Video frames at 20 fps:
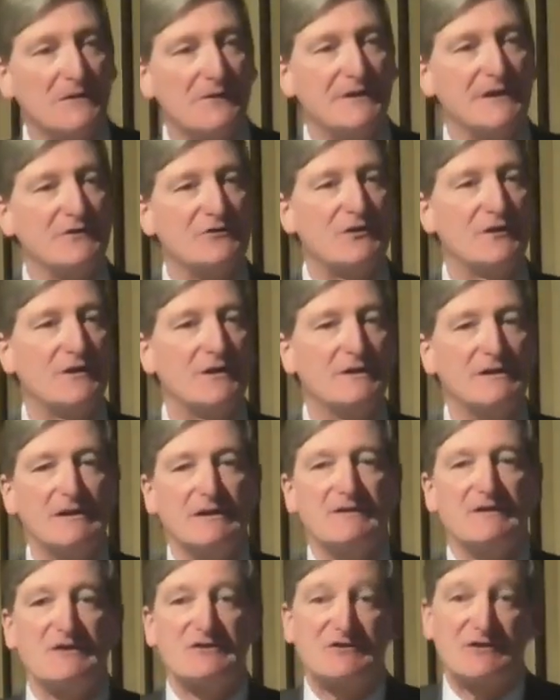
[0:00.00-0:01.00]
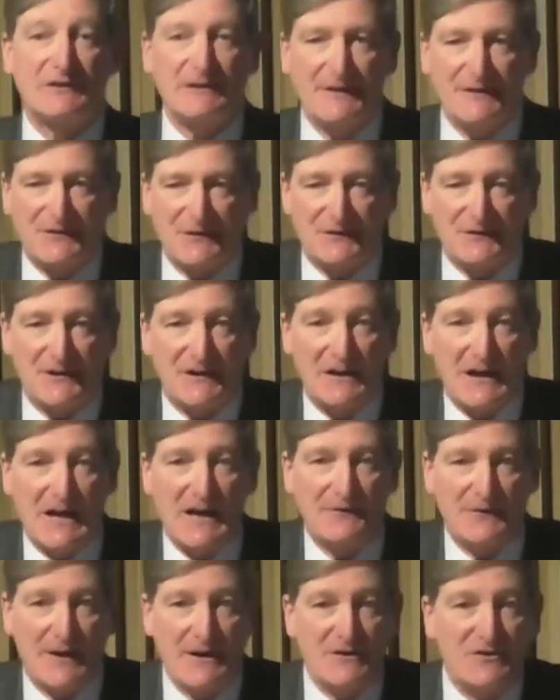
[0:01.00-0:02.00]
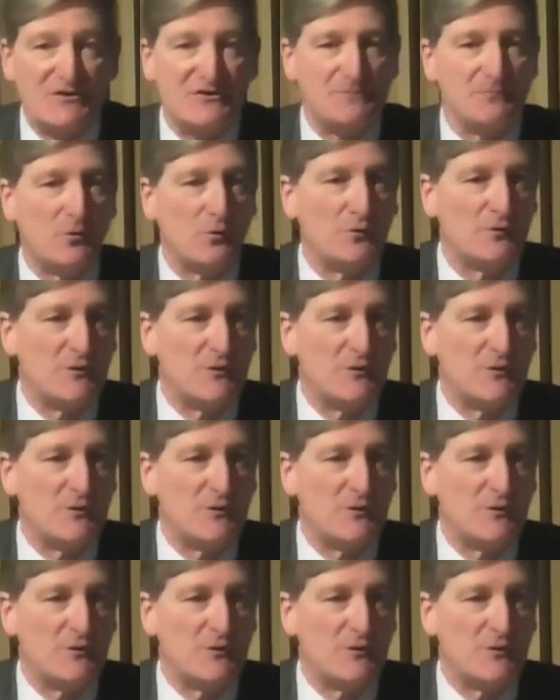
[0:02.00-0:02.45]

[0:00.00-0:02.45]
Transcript: the attorney and the solicitor have a small